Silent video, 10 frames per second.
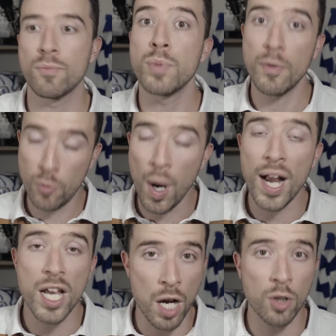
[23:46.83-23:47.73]
with
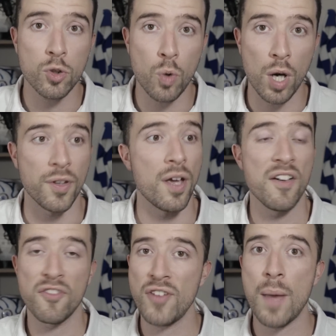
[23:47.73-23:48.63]
quite a young squad.
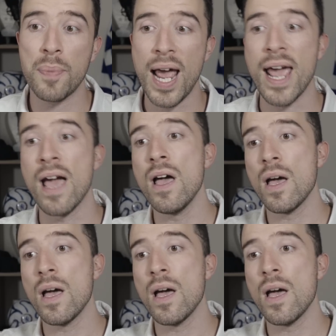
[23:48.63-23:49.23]
fair play.